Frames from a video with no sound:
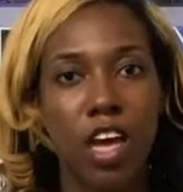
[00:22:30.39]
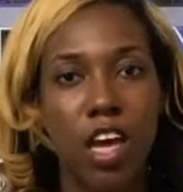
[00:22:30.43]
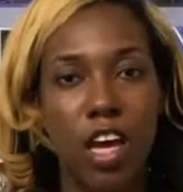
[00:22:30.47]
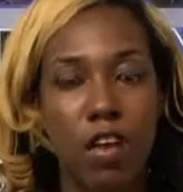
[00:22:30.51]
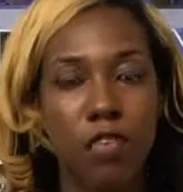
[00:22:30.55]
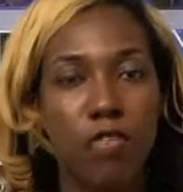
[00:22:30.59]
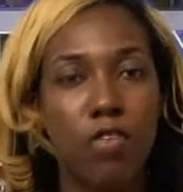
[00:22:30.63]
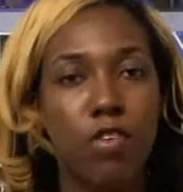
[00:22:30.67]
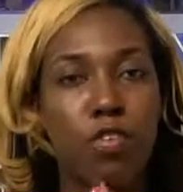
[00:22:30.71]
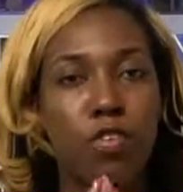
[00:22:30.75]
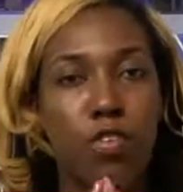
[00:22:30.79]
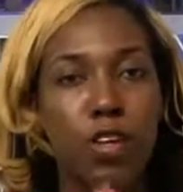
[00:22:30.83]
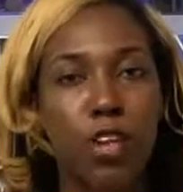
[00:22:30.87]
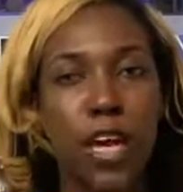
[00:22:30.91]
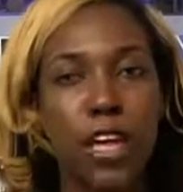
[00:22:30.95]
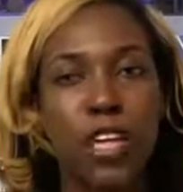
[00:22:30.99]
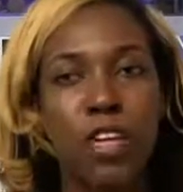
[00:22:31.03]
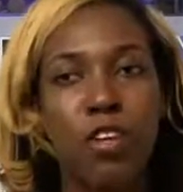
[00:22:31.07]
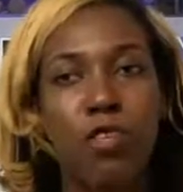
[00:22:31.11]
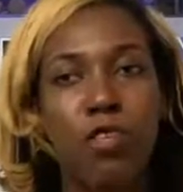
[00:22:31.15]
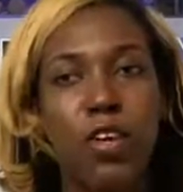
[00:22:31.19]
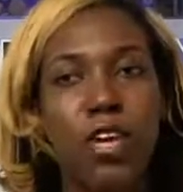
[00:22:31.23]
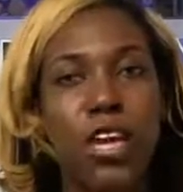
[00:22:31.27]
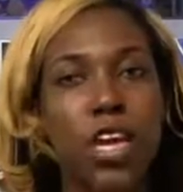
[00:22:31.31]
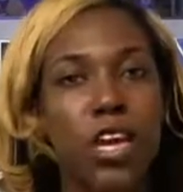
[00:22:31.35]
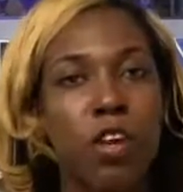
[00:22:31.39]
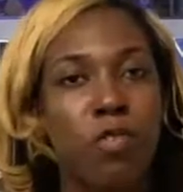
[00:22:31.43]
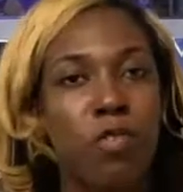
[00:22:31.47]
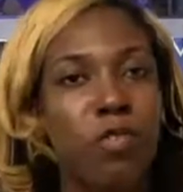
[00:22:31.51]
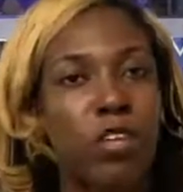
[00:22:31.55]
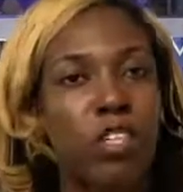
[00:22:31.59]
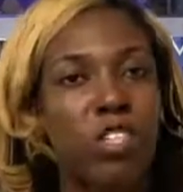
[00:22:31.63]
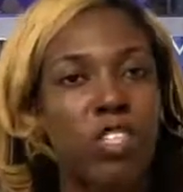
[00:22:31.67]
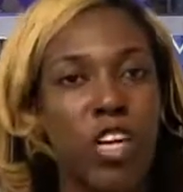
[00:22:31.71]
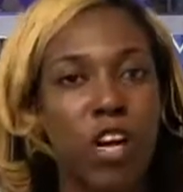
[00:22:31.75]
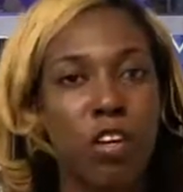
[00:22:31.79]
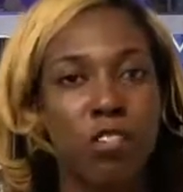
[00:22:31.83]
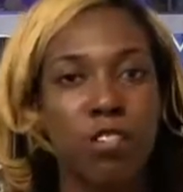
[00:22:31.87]
If you feel like you can't
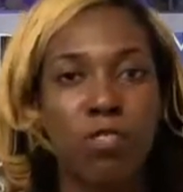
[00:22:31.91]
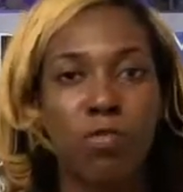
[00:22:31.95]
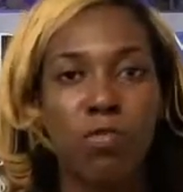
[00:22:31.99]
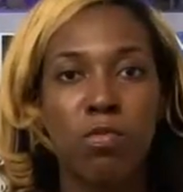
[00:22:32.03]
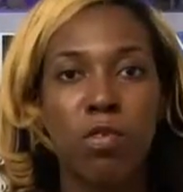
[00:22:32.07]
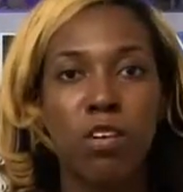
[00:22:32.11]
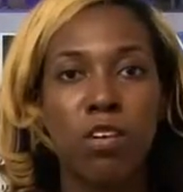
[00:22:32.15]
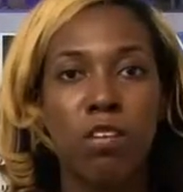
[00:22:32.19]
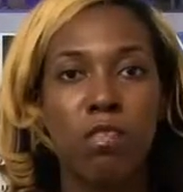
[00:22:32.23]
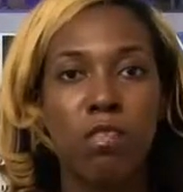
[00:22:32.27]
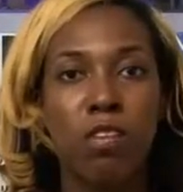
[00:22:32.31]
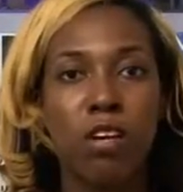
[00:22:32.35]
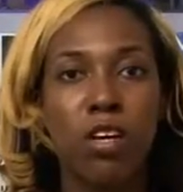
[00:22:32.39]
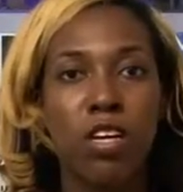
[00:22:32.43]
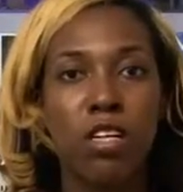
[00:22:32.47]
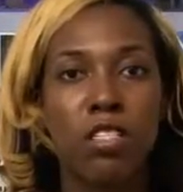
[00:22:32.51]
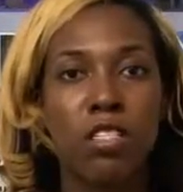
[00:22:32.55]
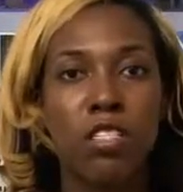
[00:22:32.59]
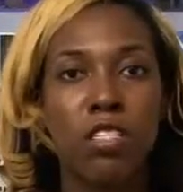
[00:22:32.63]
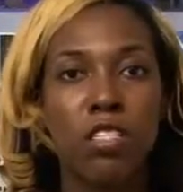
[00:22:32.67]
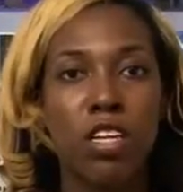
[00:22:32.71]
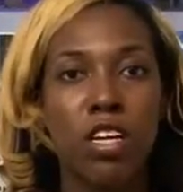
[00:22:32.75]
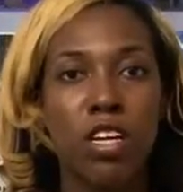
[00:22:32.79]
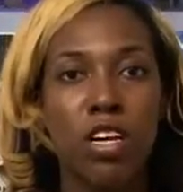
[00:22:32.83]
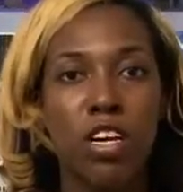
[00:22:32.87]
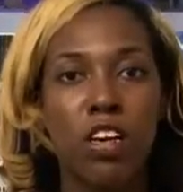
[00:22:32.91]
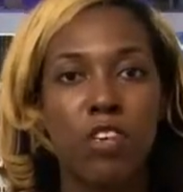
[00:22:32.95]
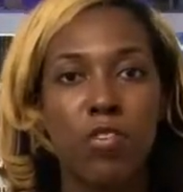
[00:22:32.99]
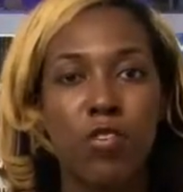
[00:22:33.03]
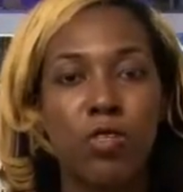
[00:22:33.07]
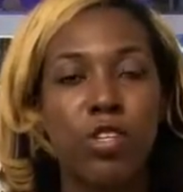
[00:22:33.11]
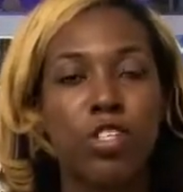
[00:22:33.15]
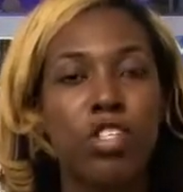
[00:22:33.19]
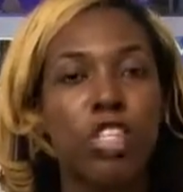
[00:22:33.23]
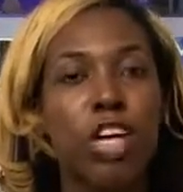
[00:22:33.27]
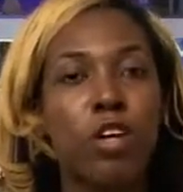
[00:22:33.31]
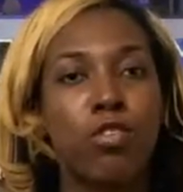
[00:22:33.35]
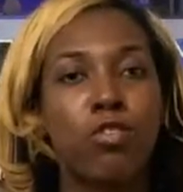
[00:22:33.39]
reach out to one of us,
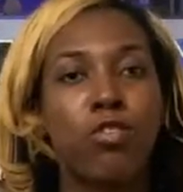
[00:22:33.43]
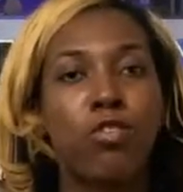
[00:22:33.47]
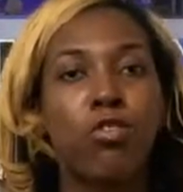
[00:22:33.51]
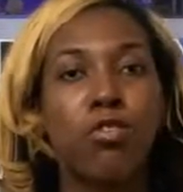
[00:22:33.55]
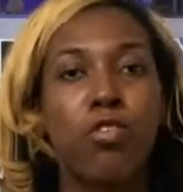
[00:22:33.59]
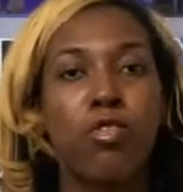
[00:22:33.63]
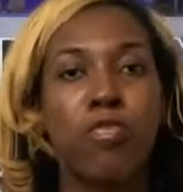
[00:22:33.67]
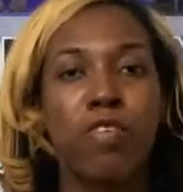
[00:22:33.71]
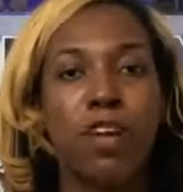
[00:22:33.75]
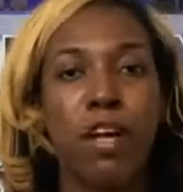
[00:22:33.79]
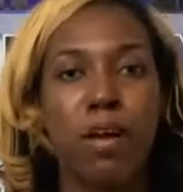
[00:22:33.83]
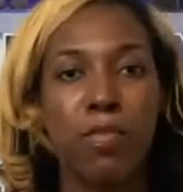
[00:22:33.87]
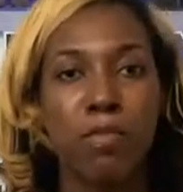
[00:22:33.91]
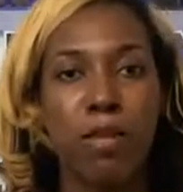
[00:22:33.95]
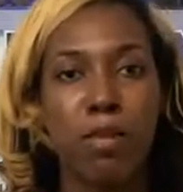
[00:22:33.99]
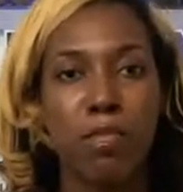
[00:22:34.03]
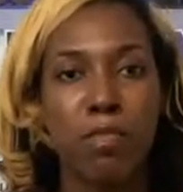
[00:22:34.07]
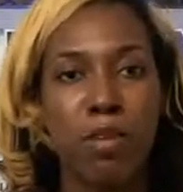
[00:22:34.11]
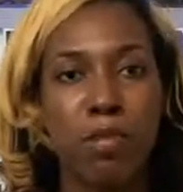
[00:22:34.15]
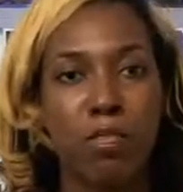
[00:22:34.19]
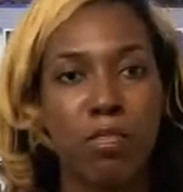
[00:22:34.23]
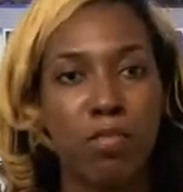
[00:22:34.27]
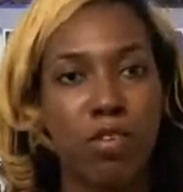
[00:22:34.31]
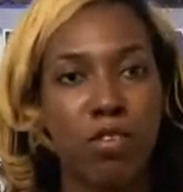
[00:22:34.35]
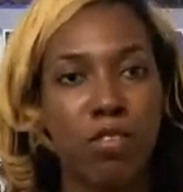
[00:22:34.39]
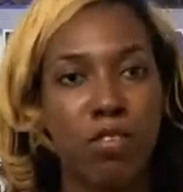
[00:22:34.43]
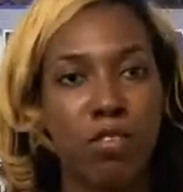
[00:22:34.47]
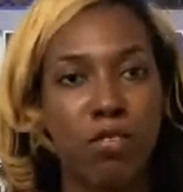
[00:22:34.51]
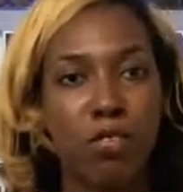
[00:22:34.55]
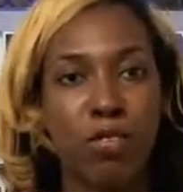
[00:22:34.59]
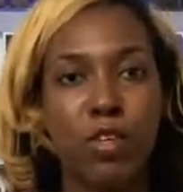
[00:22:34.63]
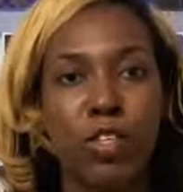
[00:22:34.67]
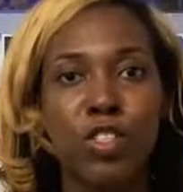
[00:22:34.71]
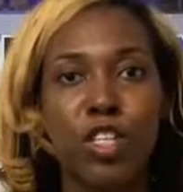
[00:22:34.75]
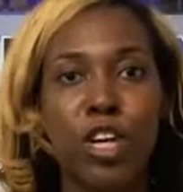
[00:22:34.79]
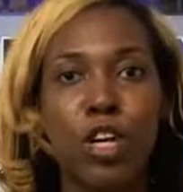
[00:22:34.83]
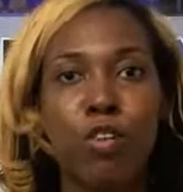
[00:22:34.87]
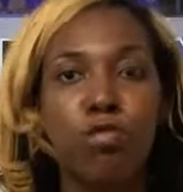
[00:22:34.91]
reach out to a family member,
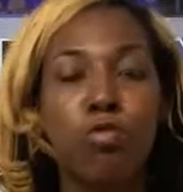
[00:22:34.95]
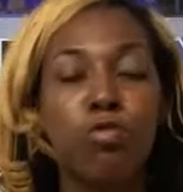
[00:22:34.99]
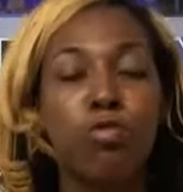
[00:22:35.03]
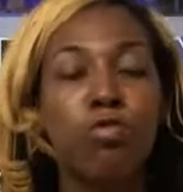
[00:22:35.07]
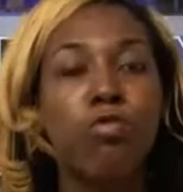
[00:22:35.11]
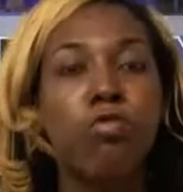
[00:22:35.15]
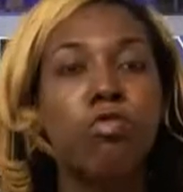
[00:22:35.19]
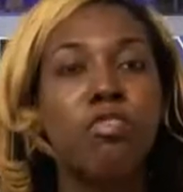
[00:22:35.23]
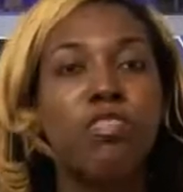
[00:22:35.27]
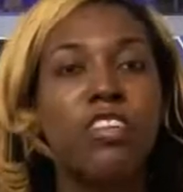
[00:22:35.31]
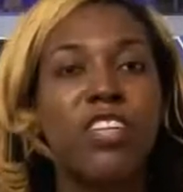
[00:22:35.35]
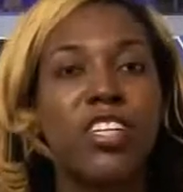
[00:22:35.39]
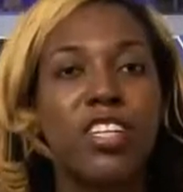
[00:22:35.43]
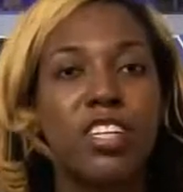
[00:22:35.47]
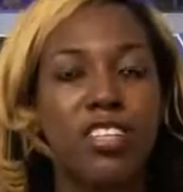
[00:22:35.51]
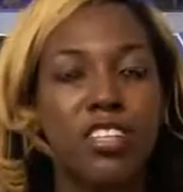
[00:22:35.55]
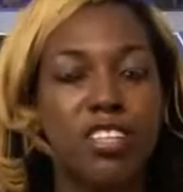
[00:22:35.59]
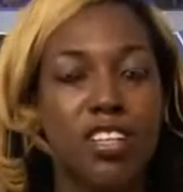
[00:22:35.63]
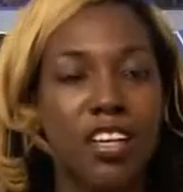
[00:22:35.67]
reach out to a friend,